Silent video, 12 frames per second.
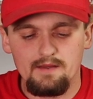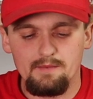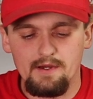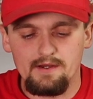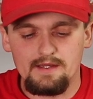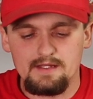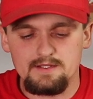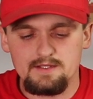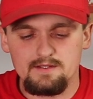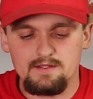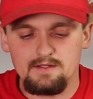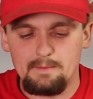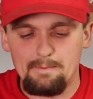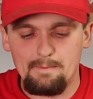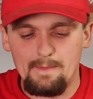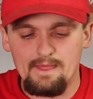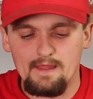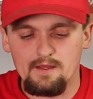the bearing gets
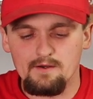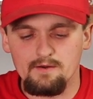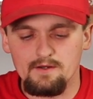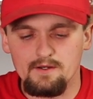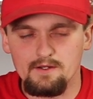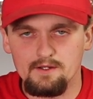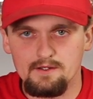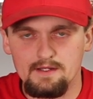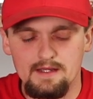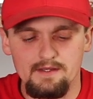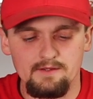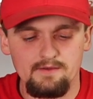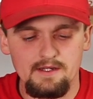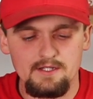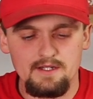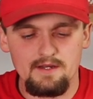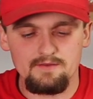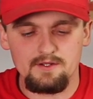coated good, and the
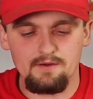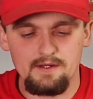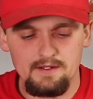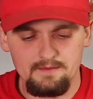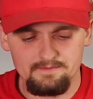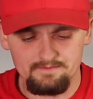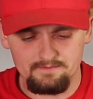crankshaft's coated.